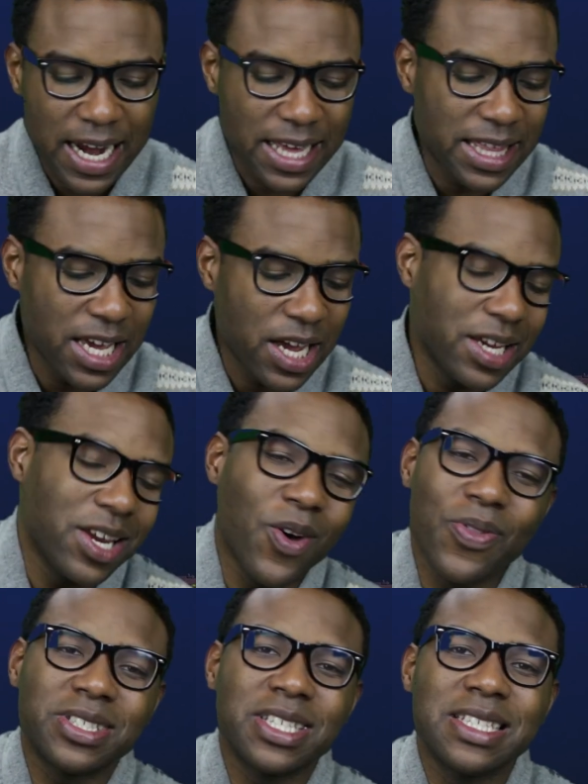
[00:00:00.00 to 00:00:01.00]
And I think, you
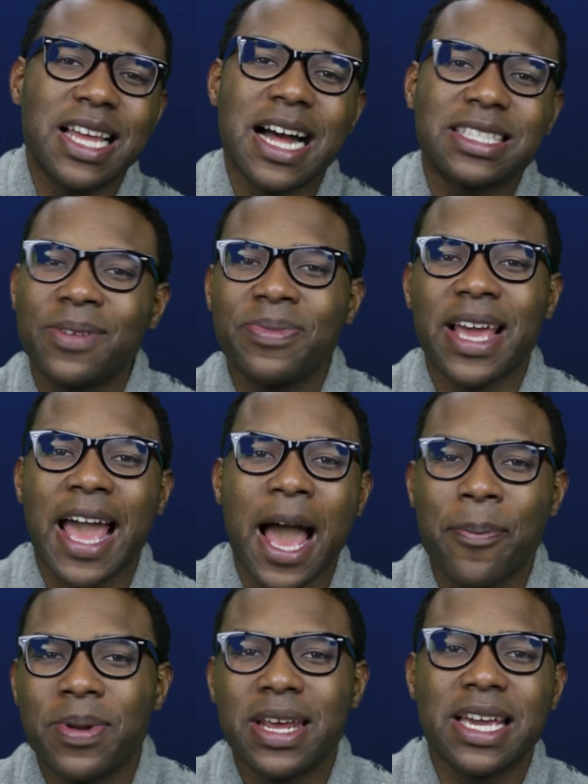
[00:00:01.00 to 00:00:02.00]
know, this is not something
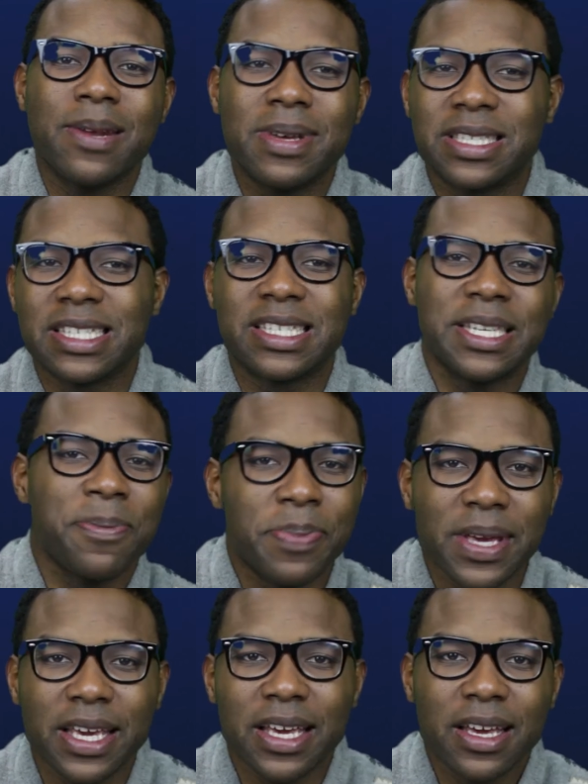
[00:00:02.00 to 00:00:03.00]
happening in
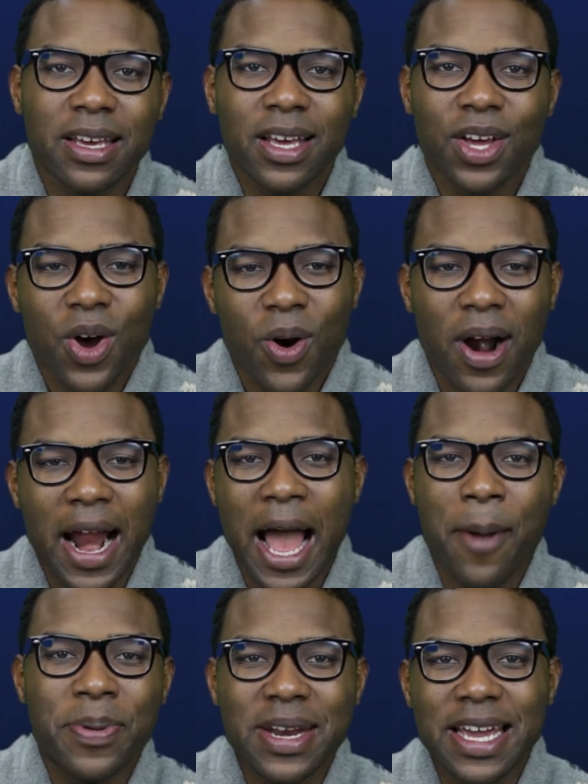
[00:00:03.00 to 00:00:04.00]
Mississippi or
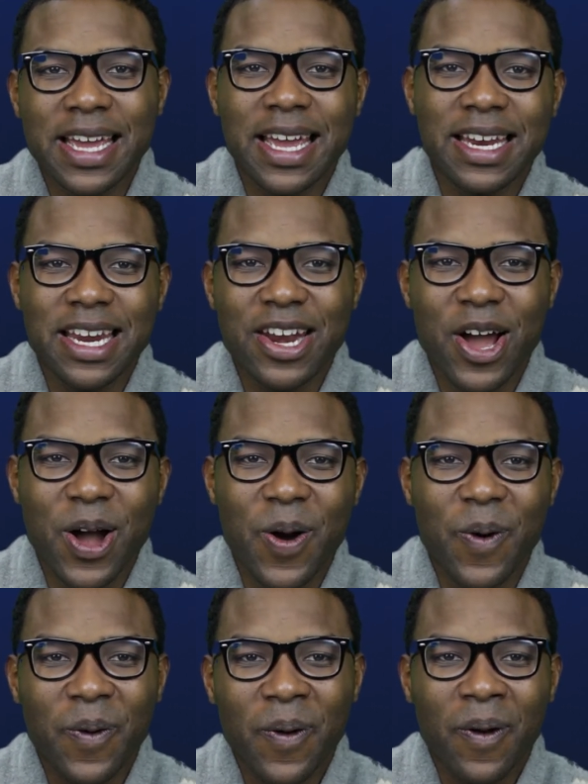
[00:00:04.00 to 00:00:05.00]
happening in, you
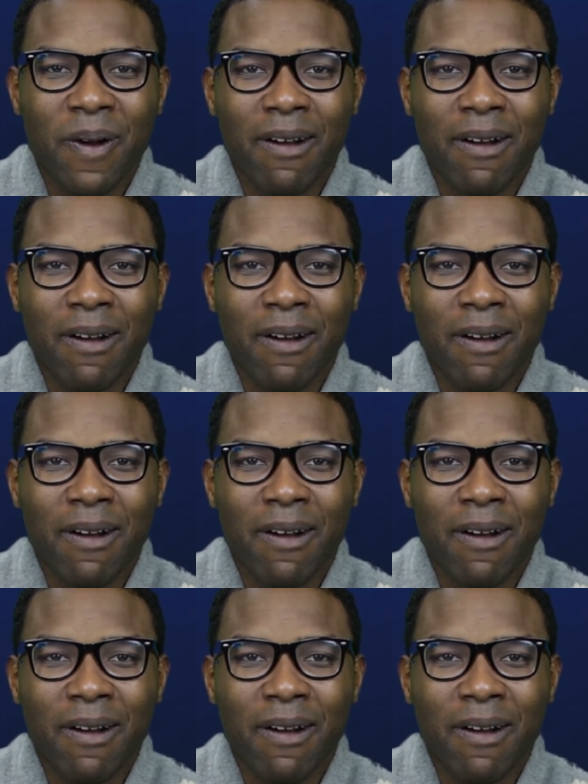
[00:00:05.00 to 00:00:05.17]
know,